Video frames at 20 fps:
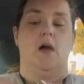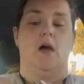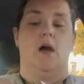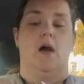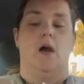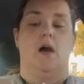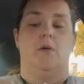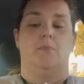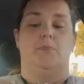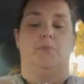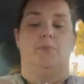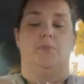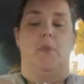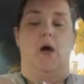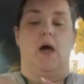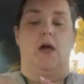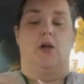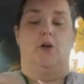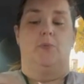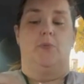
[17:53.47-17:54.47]

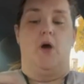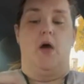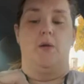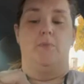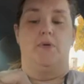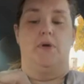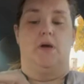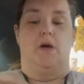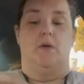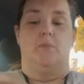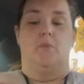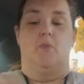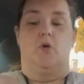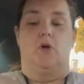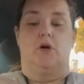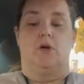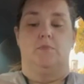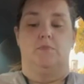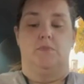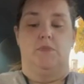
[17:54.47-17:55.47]
I could probably pick up
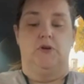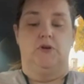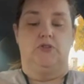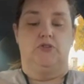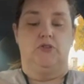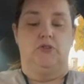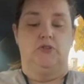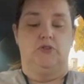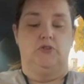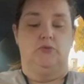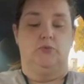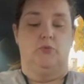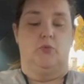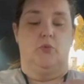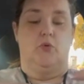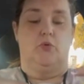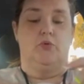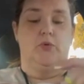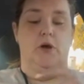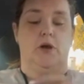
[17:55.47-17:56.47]
more commissions
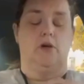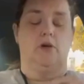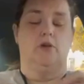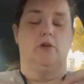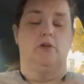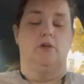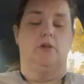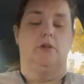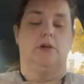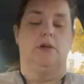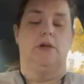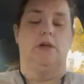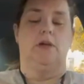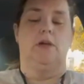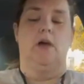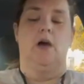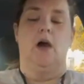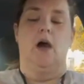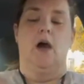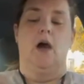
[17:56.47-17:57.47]
more
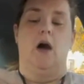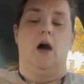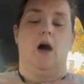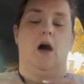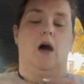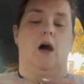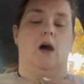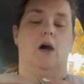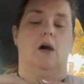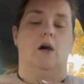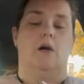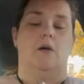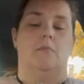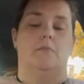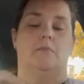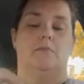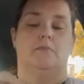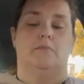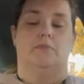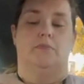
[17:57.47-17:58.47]
regularly,
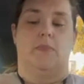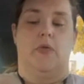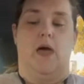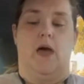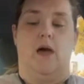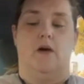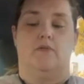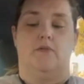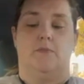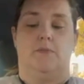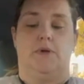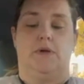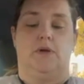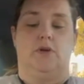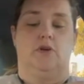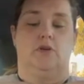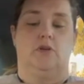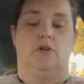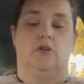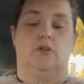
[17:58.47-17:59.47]
have a
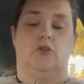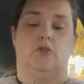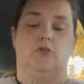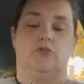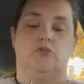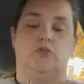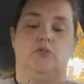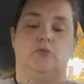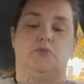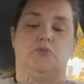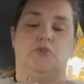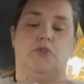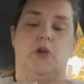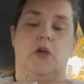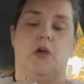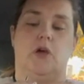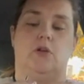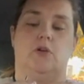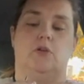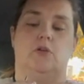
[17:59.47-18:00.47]
bigger YouTube
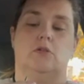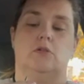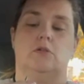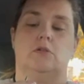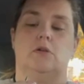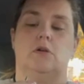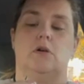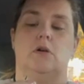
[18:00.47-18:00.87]
channel.